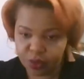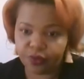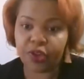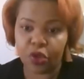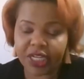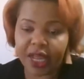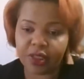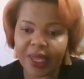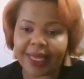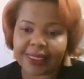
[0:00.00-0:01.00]
for your child
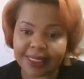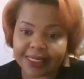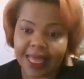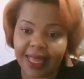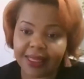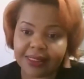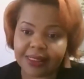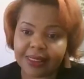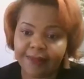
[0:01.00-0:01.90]
to exercise,